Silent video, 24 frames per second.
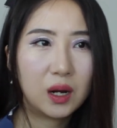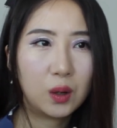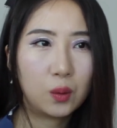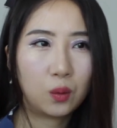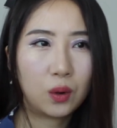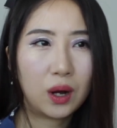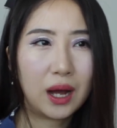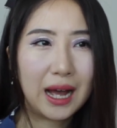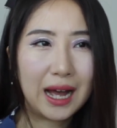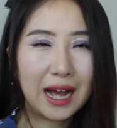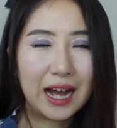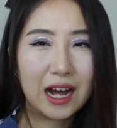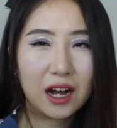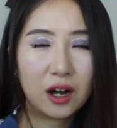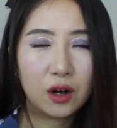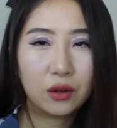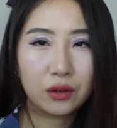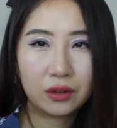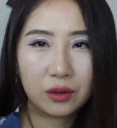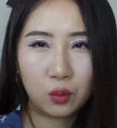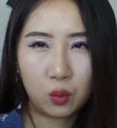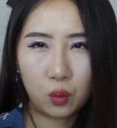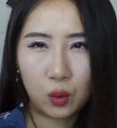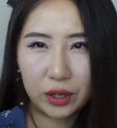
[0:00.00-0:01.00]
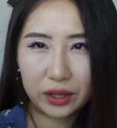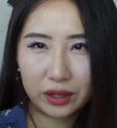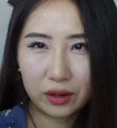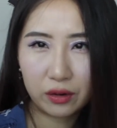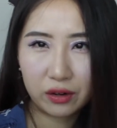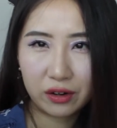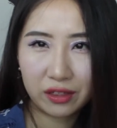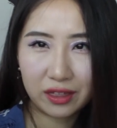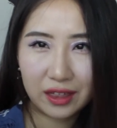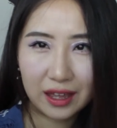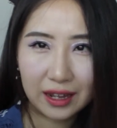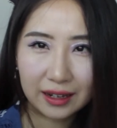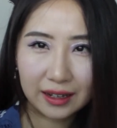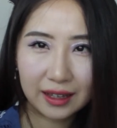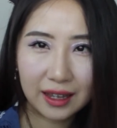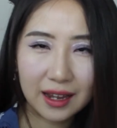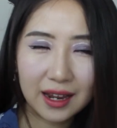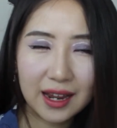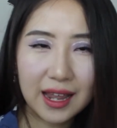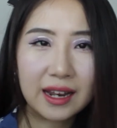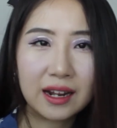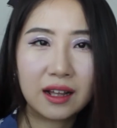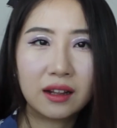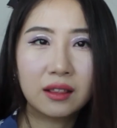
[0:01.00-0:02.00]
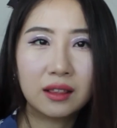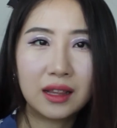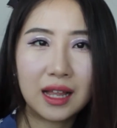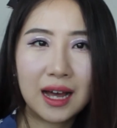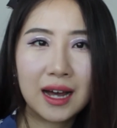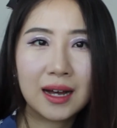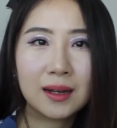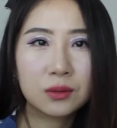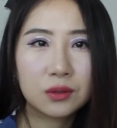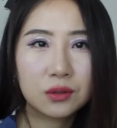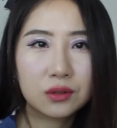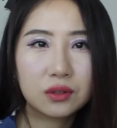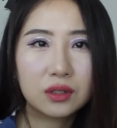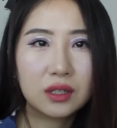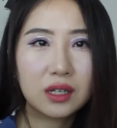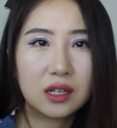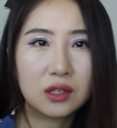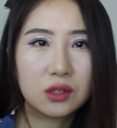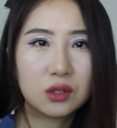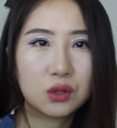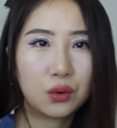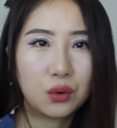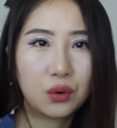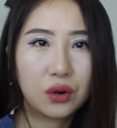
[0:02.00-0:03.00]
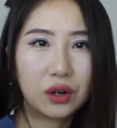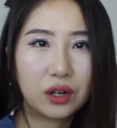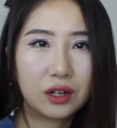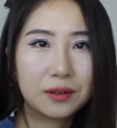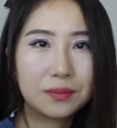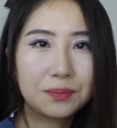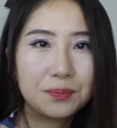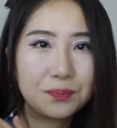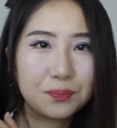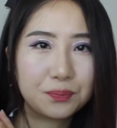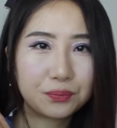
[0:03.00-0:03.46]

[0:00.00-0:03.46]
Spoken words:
what they were thinking, and I absolutely adore